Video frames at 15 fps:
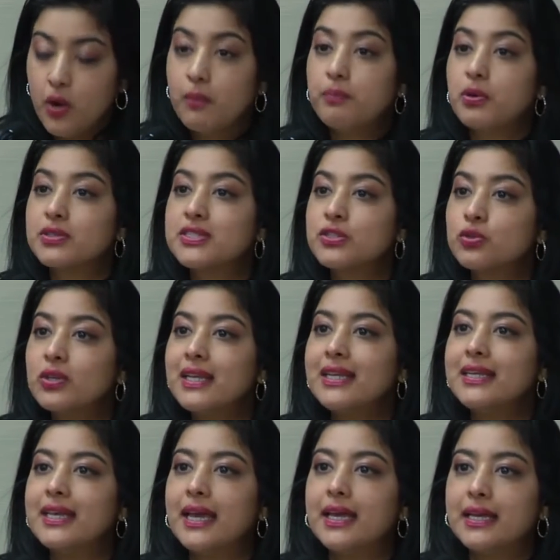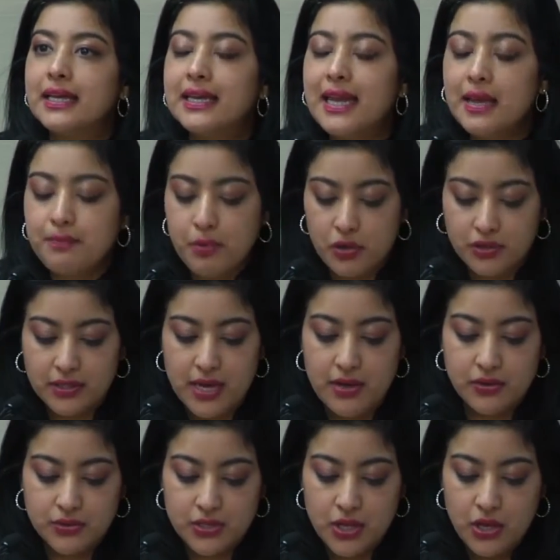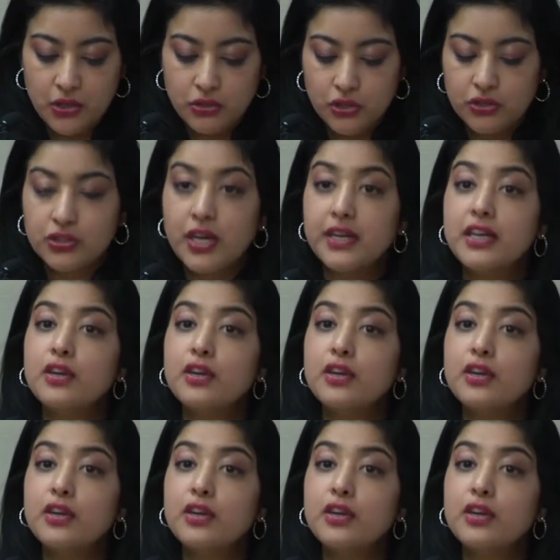We chose this theme to